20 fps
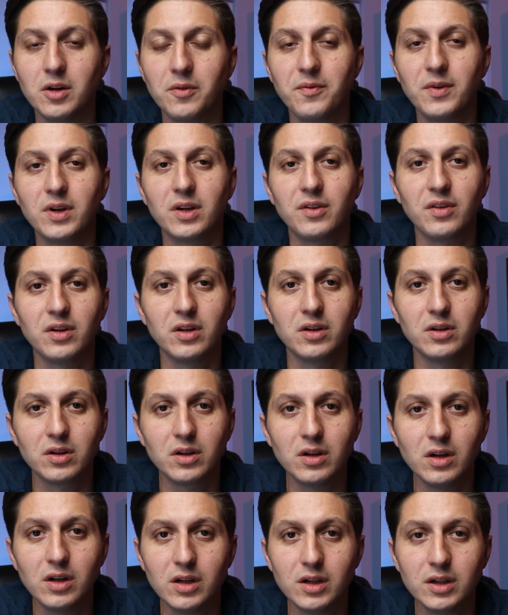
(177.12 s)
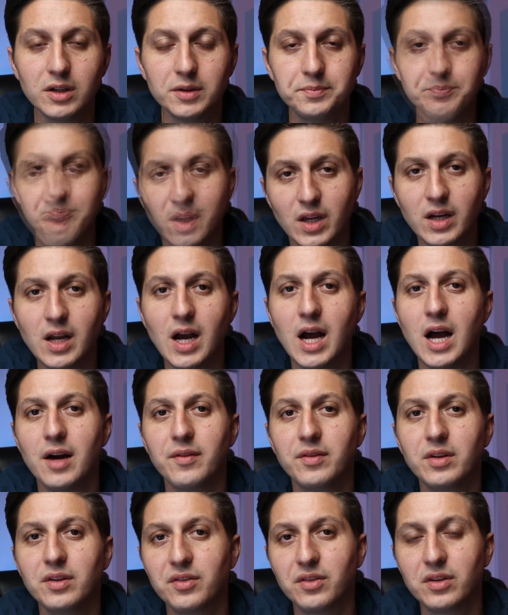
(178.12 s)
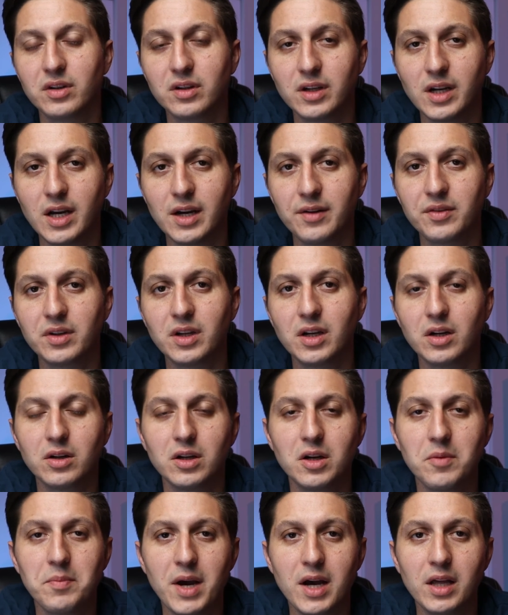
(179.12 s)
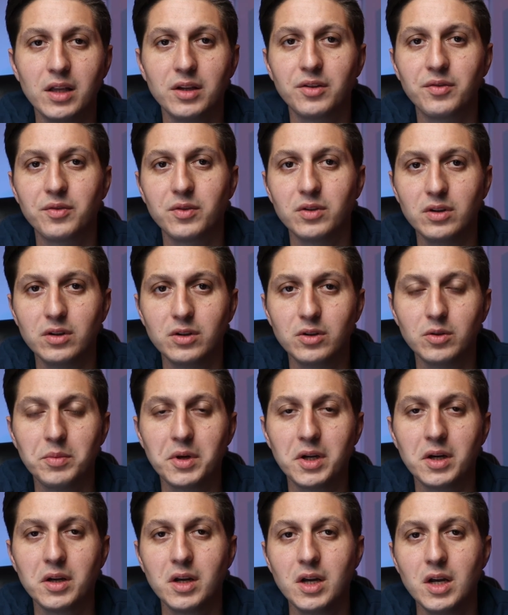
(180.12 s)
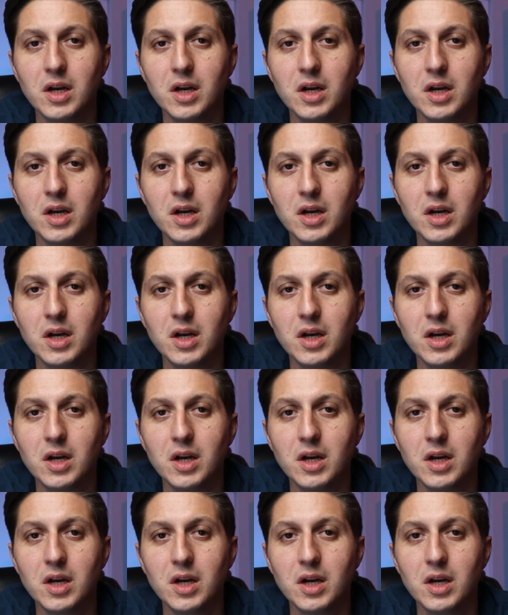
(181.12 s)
fixing your car, then obviously you're gonna have to carry a balance for a little bit.